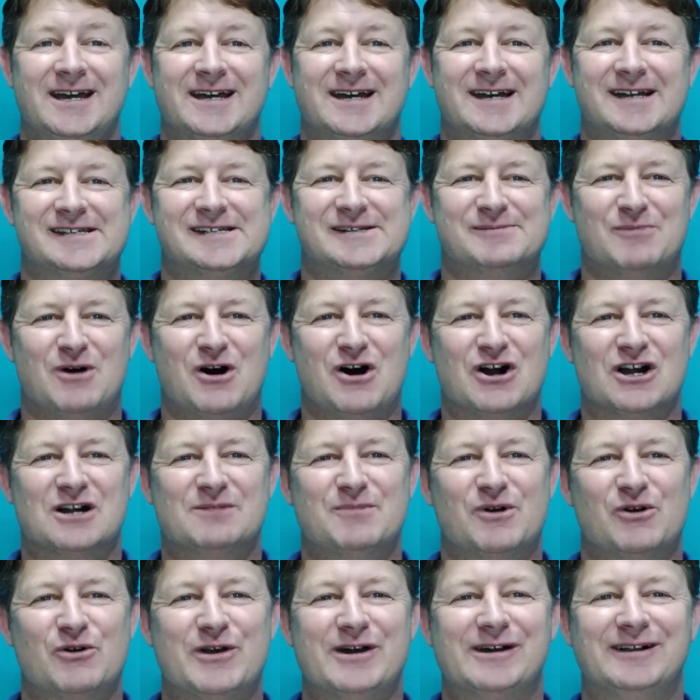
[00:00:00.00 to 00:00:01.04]
It's Marc,
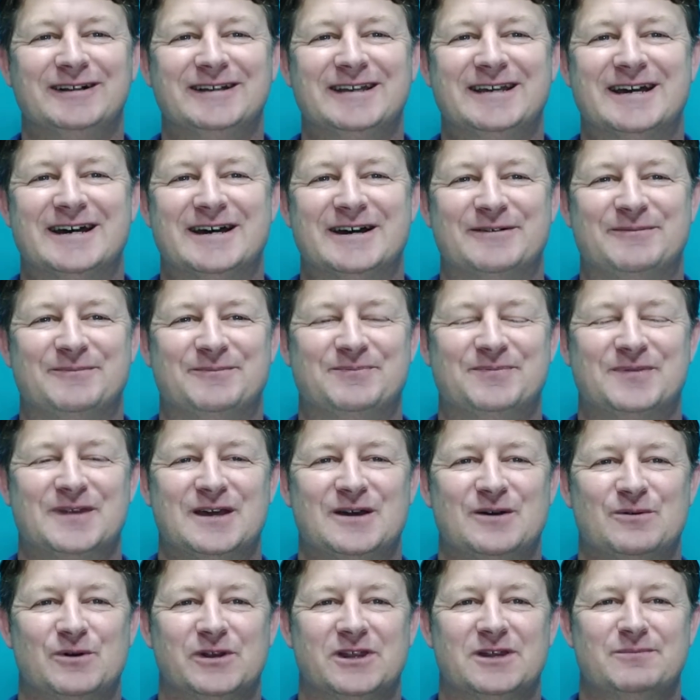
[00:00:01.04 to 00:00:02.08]
Morrell here
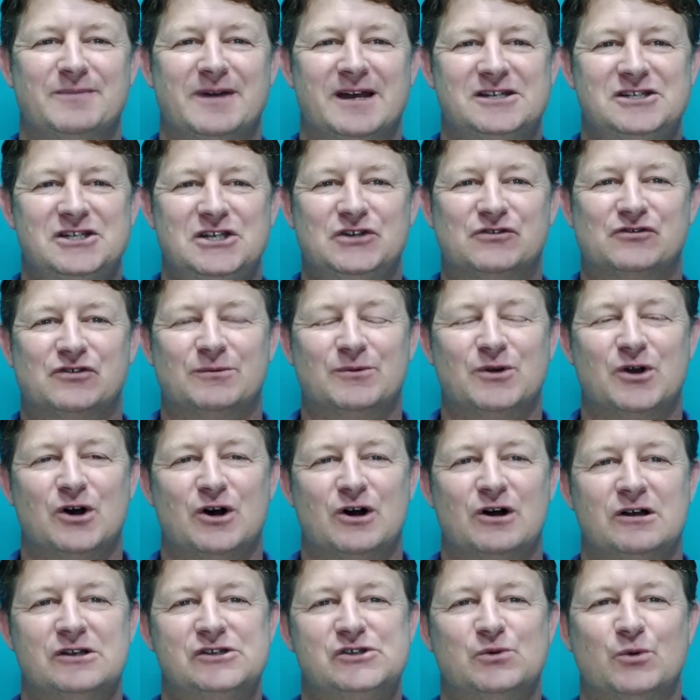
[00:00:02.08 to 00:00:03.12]
with a message from
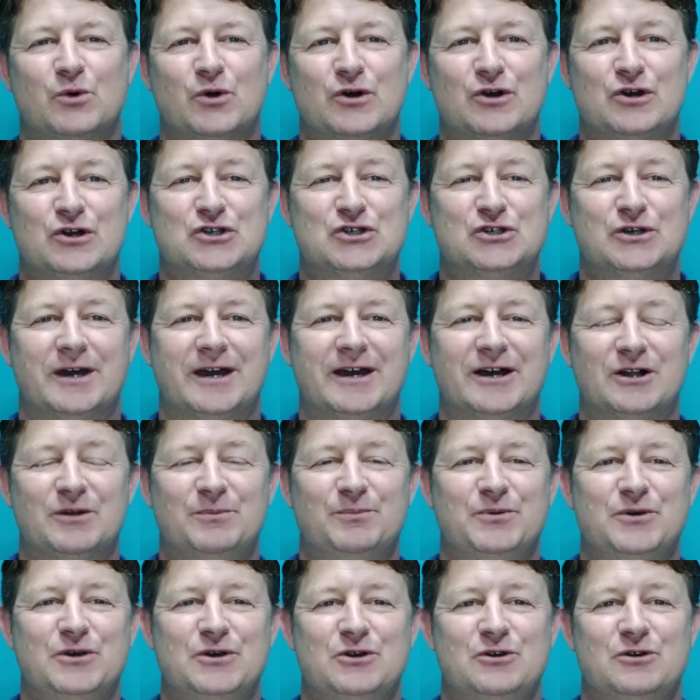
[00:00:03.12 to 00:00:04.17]
God's Word to
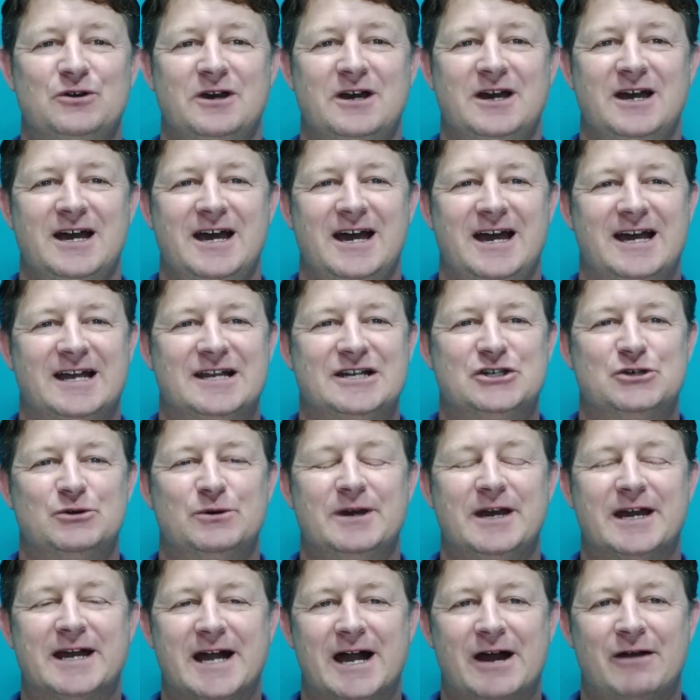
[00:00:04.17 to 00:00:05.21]
help you and to
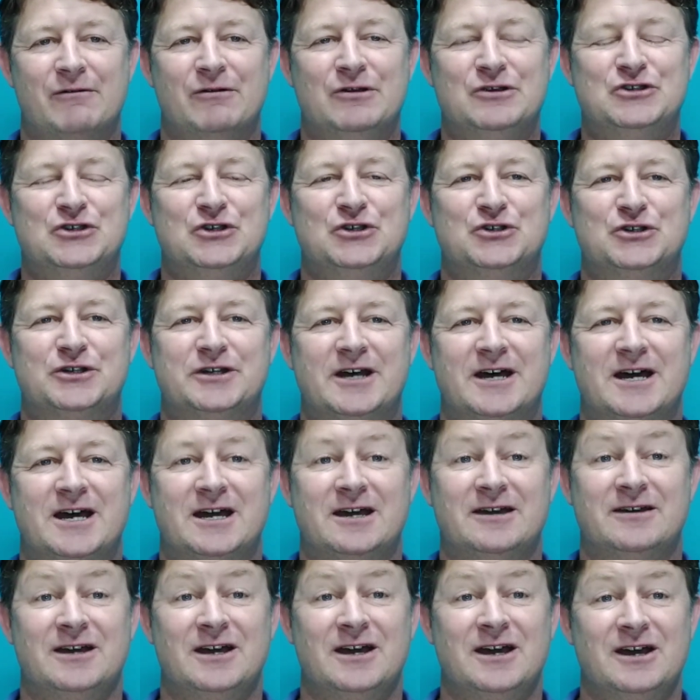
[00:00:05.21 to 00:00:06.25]
encourage you
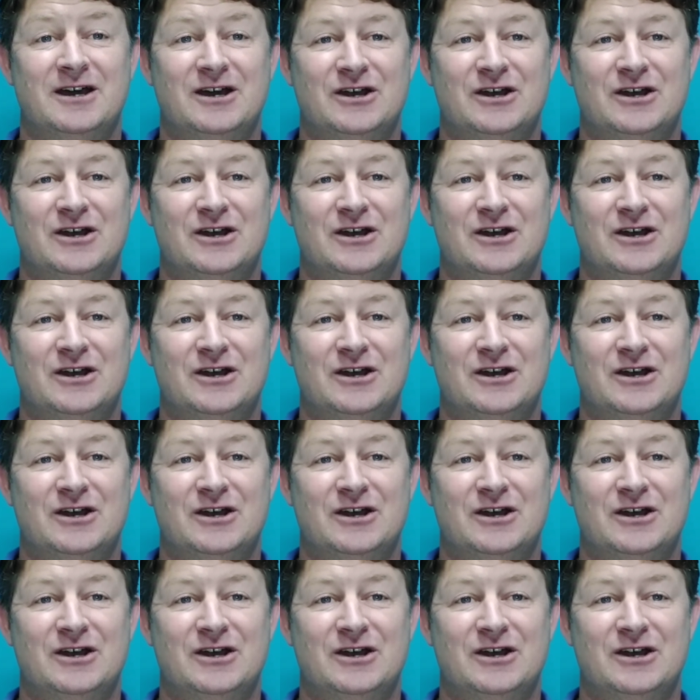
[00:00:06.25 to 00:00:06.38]
today.